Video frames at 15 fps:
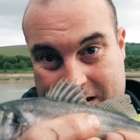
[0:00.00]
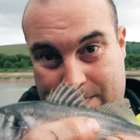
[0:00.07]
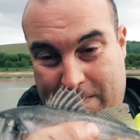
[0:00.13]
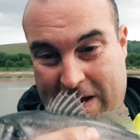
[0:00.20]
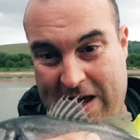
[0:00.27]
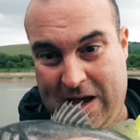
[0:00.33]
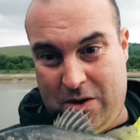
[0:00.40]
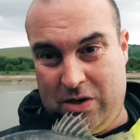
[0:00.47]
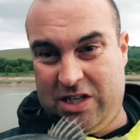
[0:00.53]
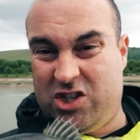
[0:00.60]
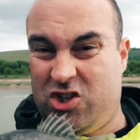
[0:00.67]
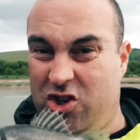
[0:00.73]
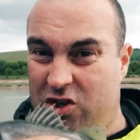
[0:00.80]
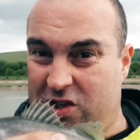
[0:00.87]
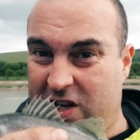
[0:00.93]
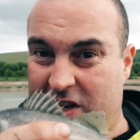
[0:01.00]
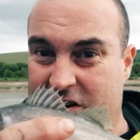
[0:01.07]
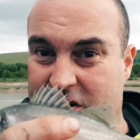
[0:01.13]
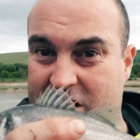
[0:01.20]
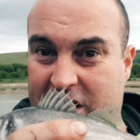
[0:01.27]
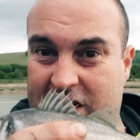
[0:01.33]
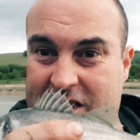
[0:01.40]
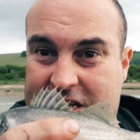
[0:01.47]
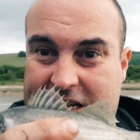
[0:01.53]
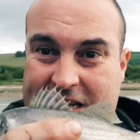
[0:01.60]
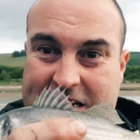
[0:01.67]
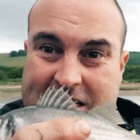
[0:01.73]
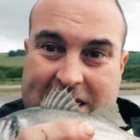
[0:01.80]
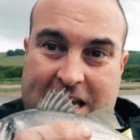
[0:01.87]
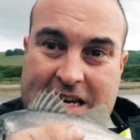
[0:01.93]
About, it's just under
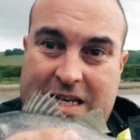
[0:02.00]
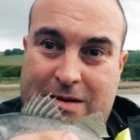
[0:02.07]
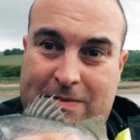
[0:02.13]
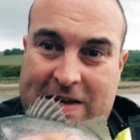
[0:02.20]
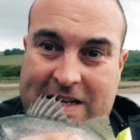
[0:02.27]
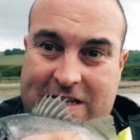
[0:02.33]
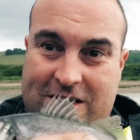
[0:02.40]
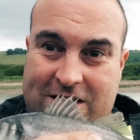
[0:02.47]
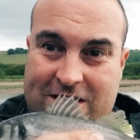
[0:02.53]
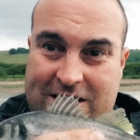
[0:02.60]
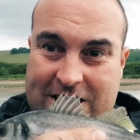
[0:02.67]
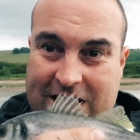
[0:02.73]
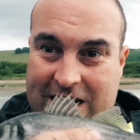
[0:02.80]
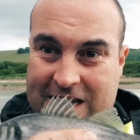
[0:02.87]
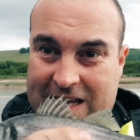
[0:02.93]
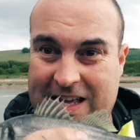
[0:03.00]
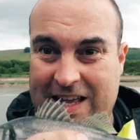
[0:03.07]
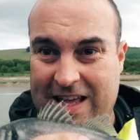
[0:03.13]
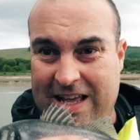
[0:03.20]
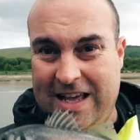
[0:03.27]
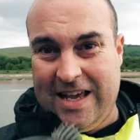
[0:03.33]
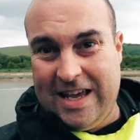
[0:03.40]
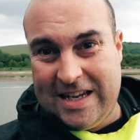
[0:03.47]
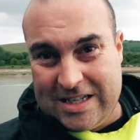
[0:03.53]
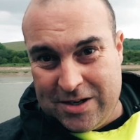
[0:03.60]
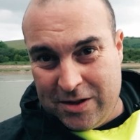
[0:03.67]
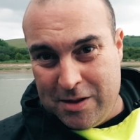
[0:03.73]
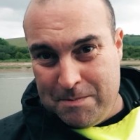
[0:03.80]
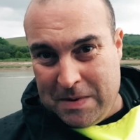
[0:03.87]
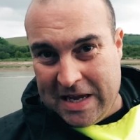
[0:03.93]
19 centimetres. It's
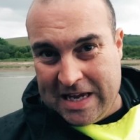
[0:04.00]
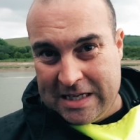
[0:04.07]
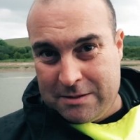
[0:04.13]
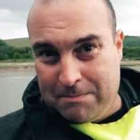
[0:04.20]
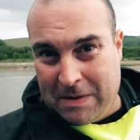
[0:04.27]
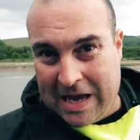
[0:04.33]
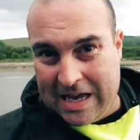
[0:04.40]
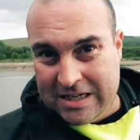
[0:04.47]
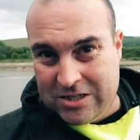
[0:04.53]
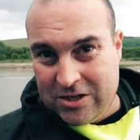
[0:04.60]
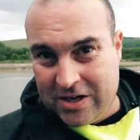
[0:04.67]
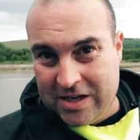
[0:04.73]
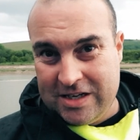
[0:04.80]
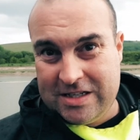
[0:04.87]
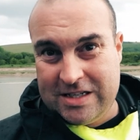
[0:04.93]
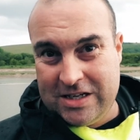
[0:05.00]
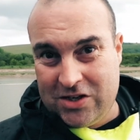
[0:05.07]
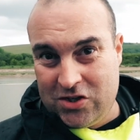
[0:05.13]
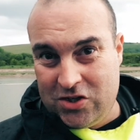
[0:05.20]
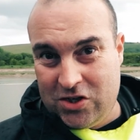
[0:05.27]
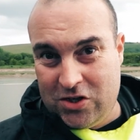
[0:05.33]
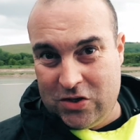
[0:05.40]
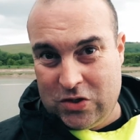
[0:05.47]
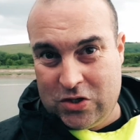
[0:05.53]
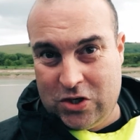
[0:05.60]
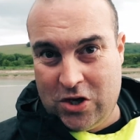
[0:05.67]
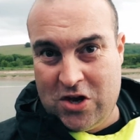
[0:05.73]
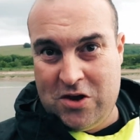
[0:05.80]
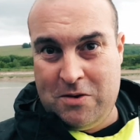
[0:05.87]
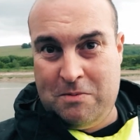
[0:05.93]
not the biggest bass you're going to see on
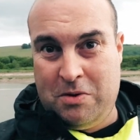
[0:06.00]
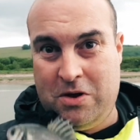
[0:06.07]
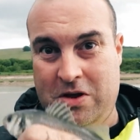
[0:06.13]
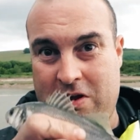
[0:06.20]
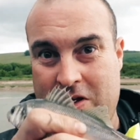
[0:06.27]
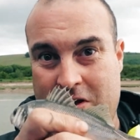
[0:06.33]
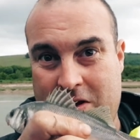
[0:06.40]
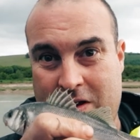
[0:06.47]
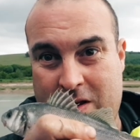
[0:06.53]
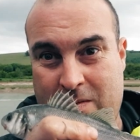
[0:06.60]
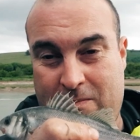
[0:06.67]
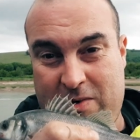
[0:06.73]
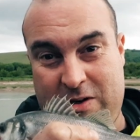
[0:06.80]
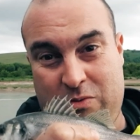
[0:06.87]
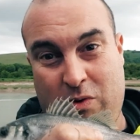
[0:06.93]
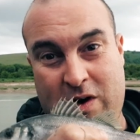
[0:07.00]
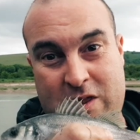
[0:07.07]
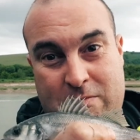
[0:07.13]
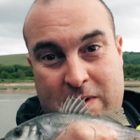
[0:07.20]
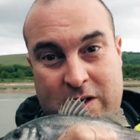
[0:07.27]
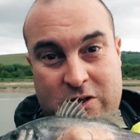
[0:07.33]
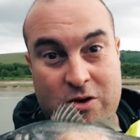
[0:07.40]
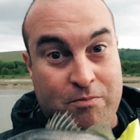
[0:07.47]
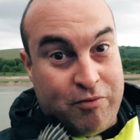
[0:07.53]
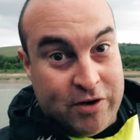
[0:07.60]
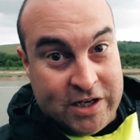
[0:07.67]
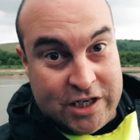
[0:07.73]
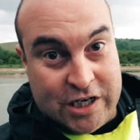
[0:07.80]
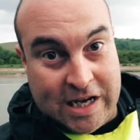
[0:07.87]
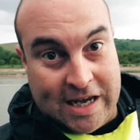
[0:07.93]
YouTube, but it's one of the most
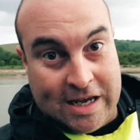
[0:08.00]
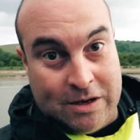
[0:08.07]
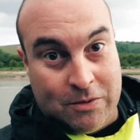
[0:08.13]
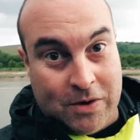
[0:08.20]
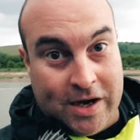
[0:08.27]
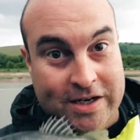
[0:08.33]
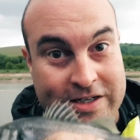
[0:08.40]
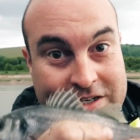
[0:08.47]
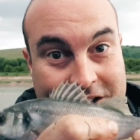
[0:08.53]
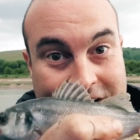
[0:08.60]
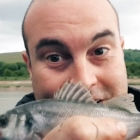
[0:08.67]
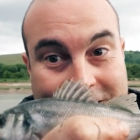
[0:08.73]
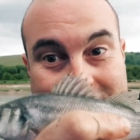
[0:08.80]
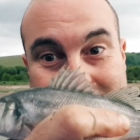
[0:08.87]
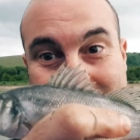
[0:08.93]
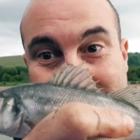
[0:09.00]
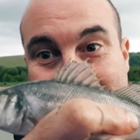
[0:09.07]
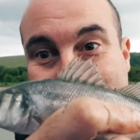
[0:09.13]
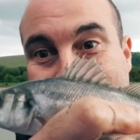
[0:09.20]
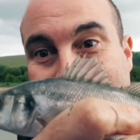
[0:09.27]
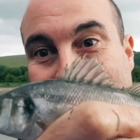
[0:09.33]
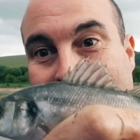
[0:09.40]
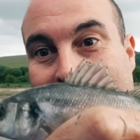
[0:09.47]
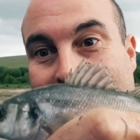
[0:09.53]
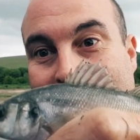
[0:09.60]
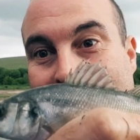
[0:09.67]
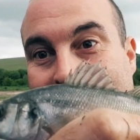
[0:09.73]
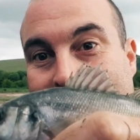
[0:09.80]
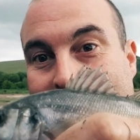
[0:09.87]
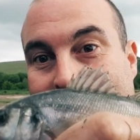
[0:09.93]
appreciated ones, I can assure
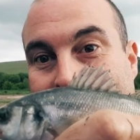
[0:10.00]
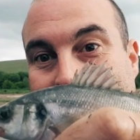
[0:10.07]
you.